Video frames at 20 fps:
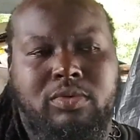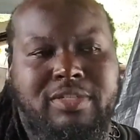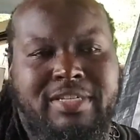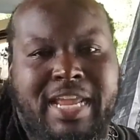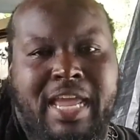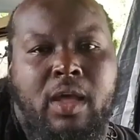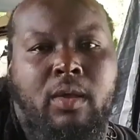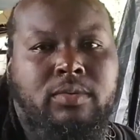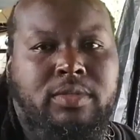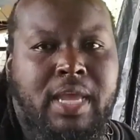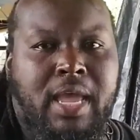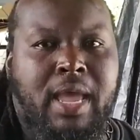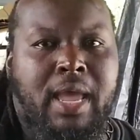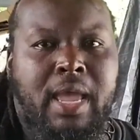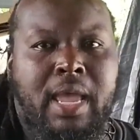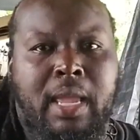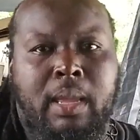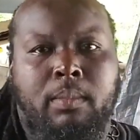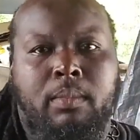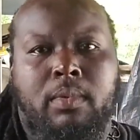
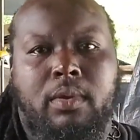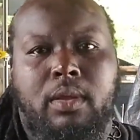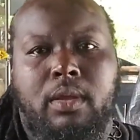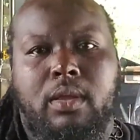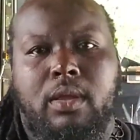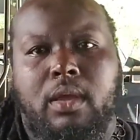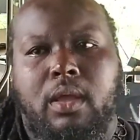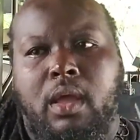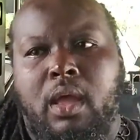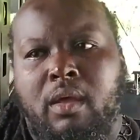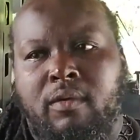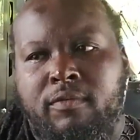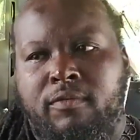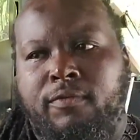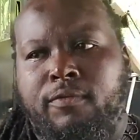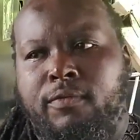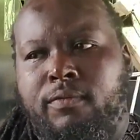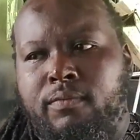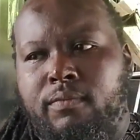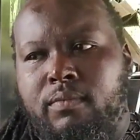downtime of
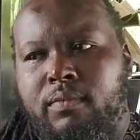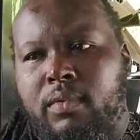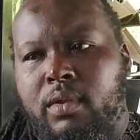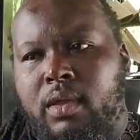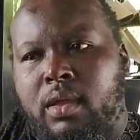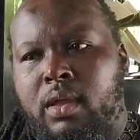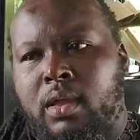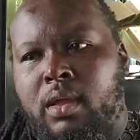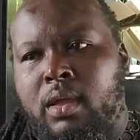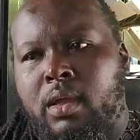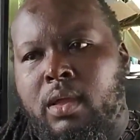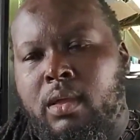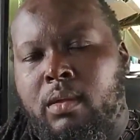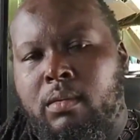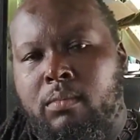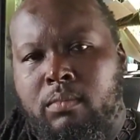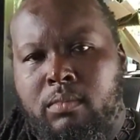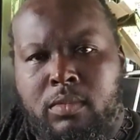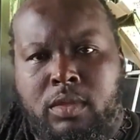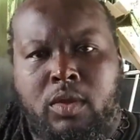
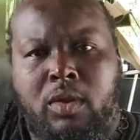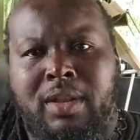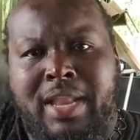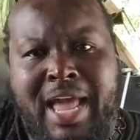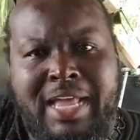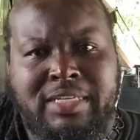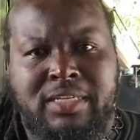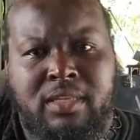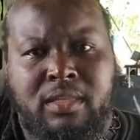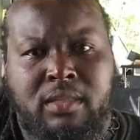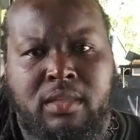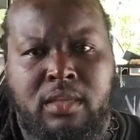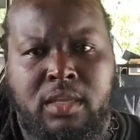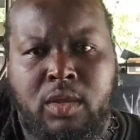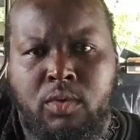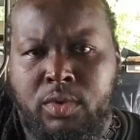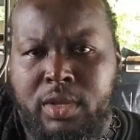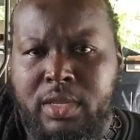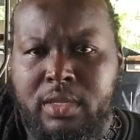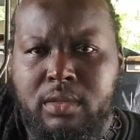utilizing the
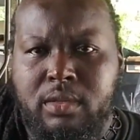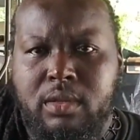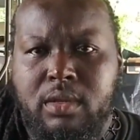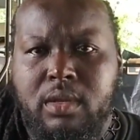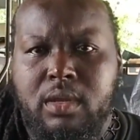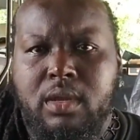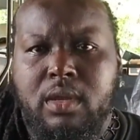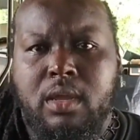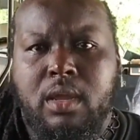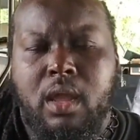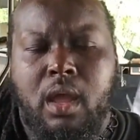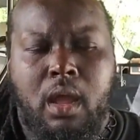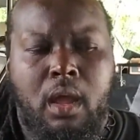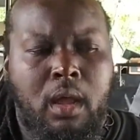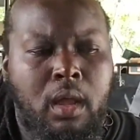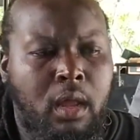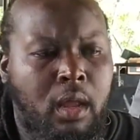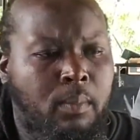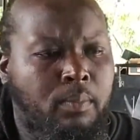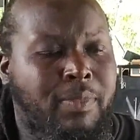unit.
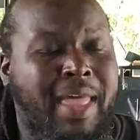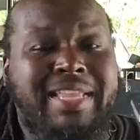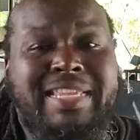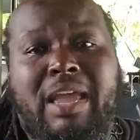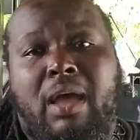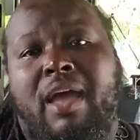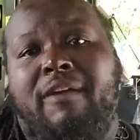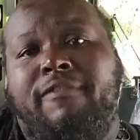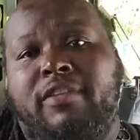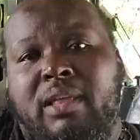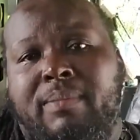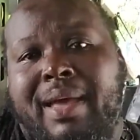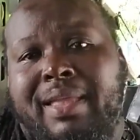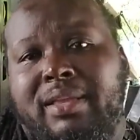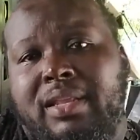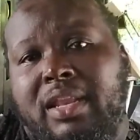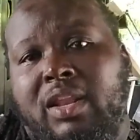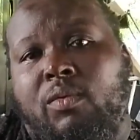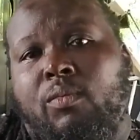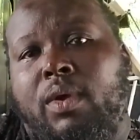That's how I feel about
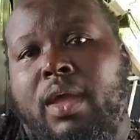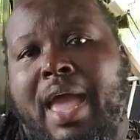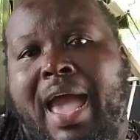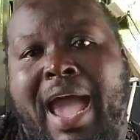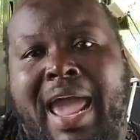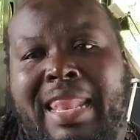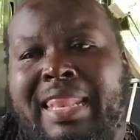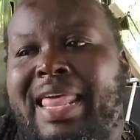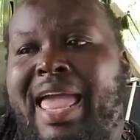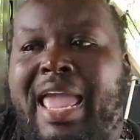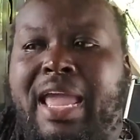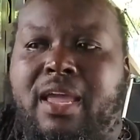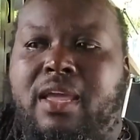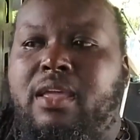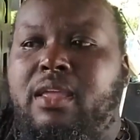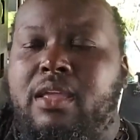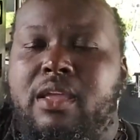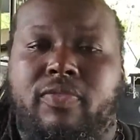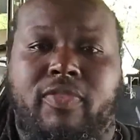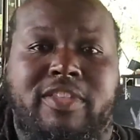it anyway. I like
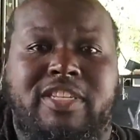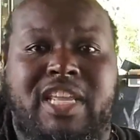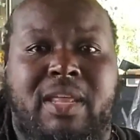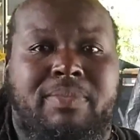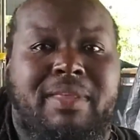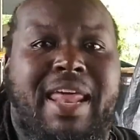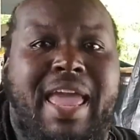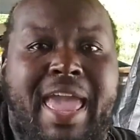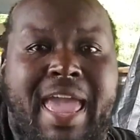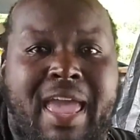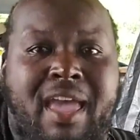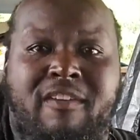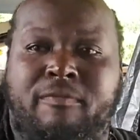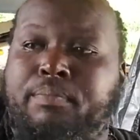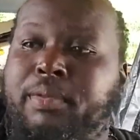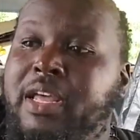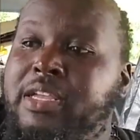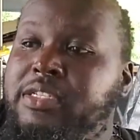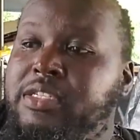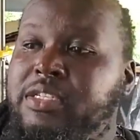the setup that I have.
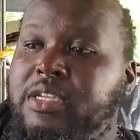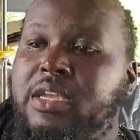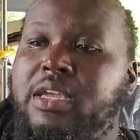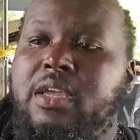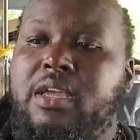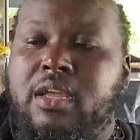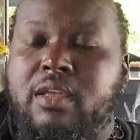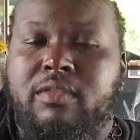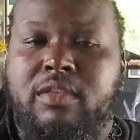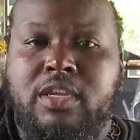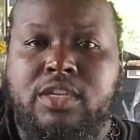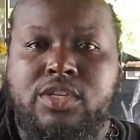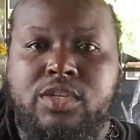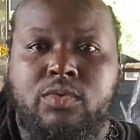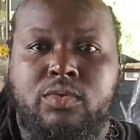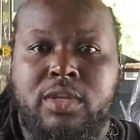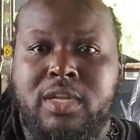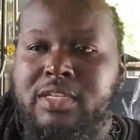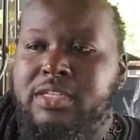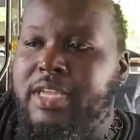Plus, these
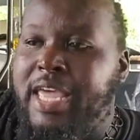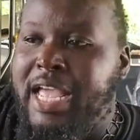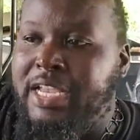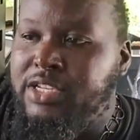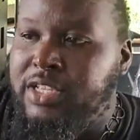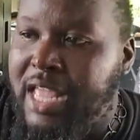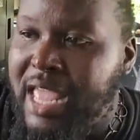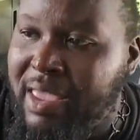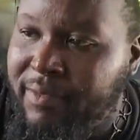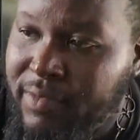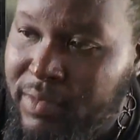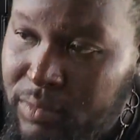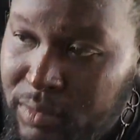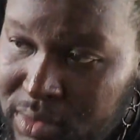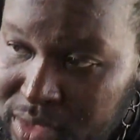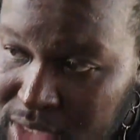units, actually, I have it